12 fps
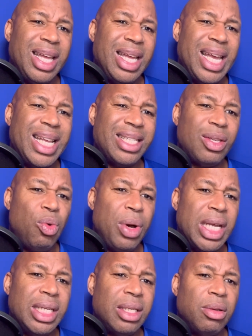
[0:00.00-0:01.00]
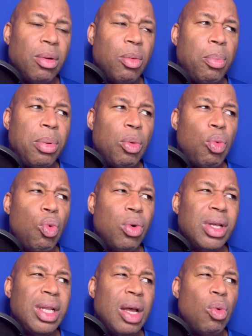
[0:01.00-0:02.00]
it's always,
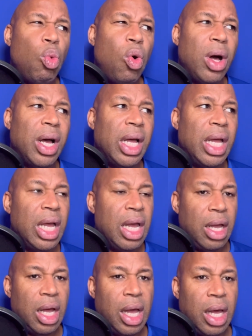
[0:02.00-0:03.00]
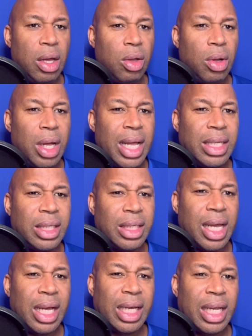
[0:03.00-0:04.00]
you know, what, as
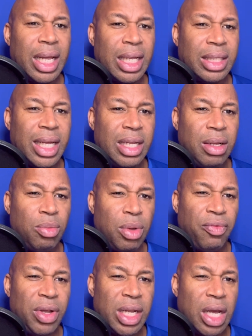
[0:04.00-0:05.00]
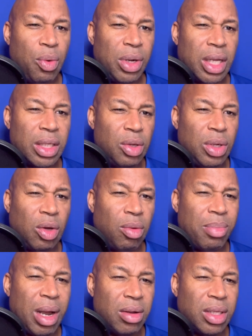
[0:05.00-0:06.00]
I said in a video when I was doing a
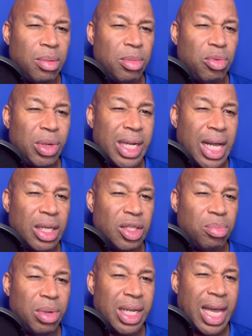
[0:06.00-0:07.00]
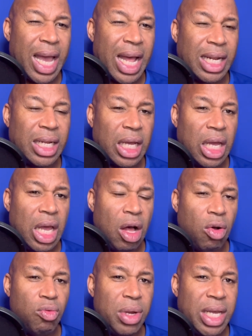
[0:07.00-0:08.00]
comparison between Nagelsmann and
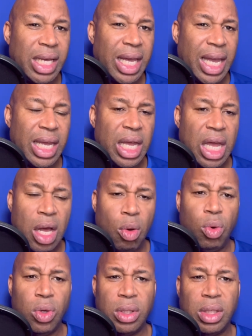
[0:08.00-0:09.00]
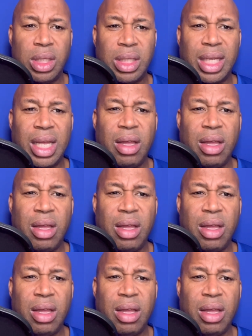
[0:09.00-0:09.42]
Enrique, was